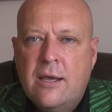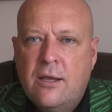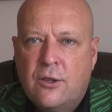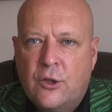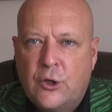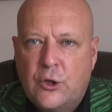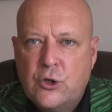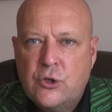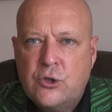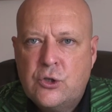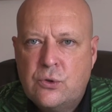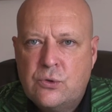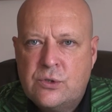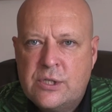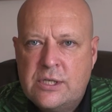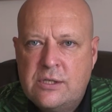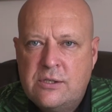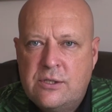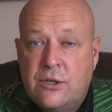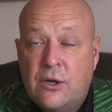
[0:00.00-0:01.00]
The good news
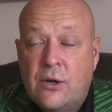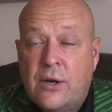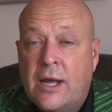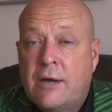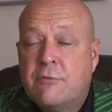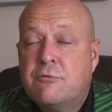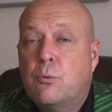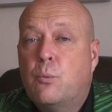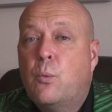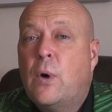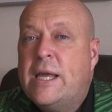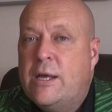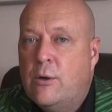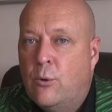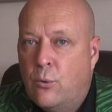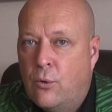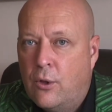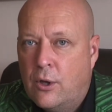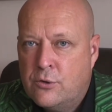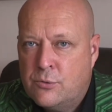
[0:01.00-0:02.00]
is you don't have to wait
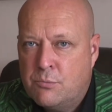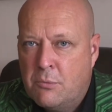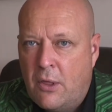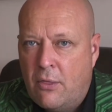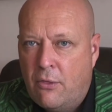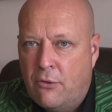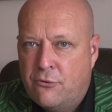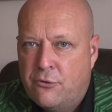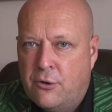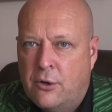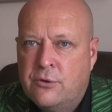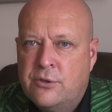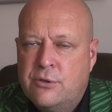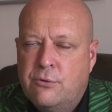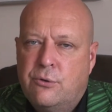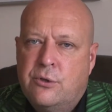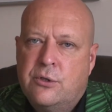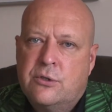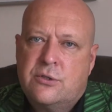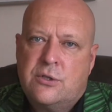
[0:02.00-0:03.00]
all those months until
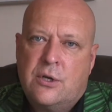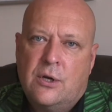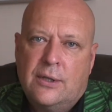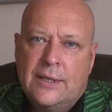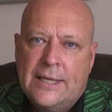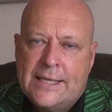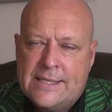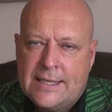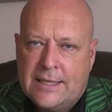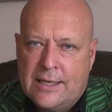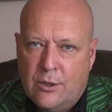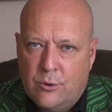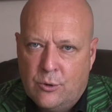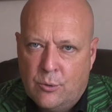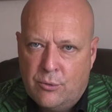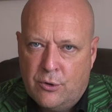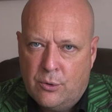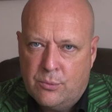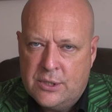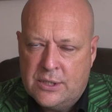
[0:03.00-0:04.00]
you start letting out the
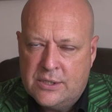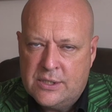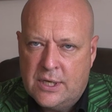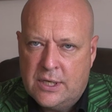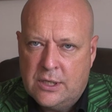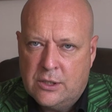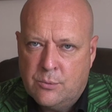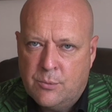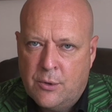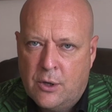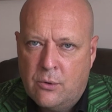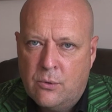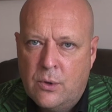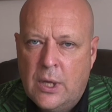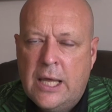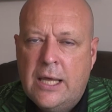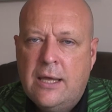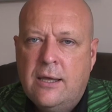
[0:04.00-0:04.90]
property as a HMO.